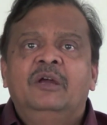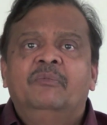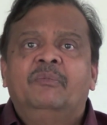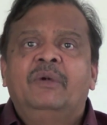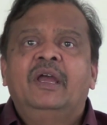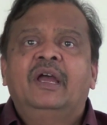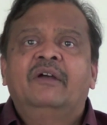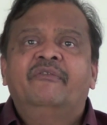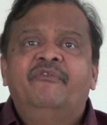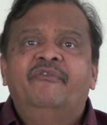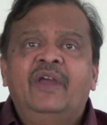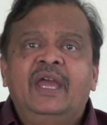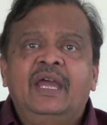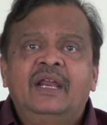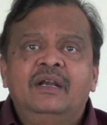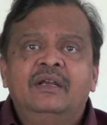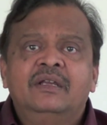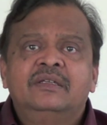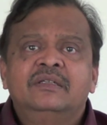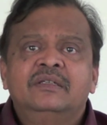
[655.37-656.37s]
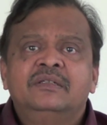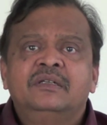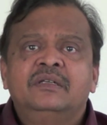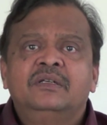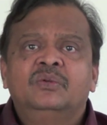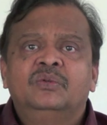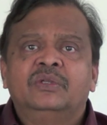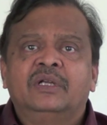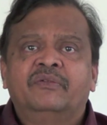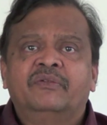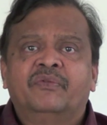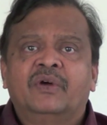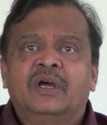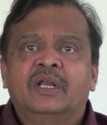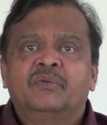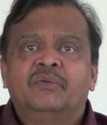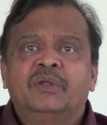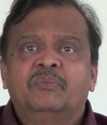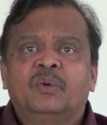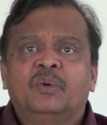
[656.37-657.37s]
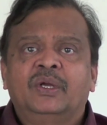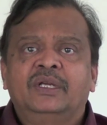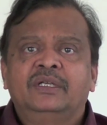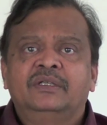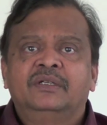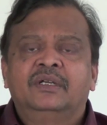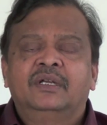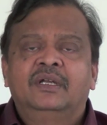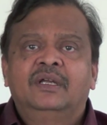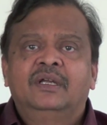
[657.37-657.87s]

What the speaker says: My awareness is into that faraway point.